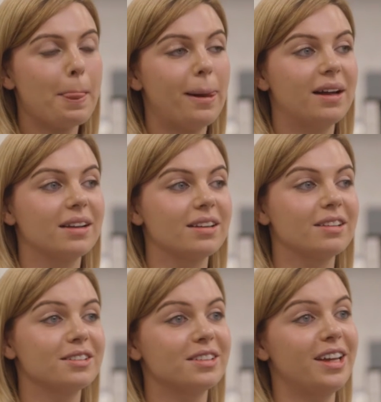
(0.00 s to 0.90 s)

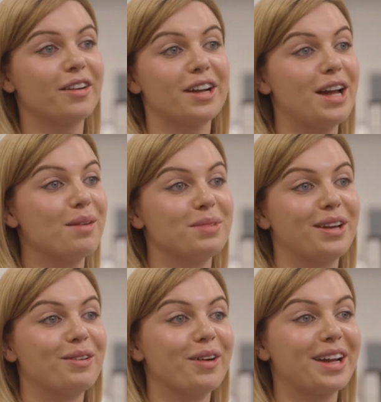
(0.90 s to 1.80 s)
And here I am
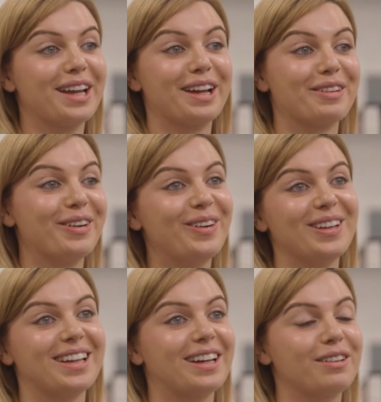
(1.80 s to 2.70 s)
now working in a
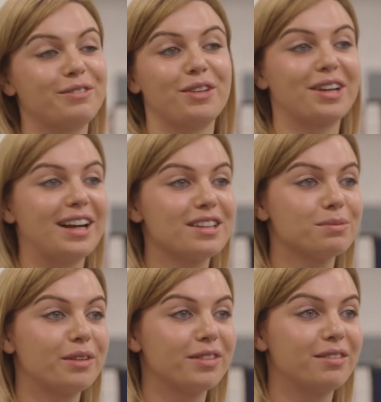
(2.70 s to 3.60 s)
role that if you had
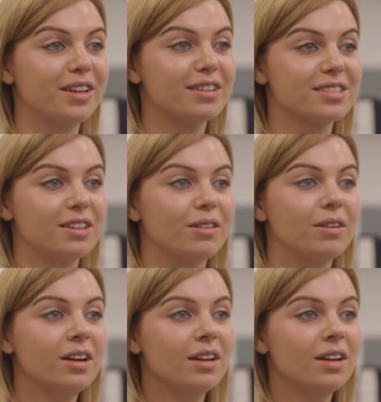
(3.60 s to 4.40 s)
asked me five years ago,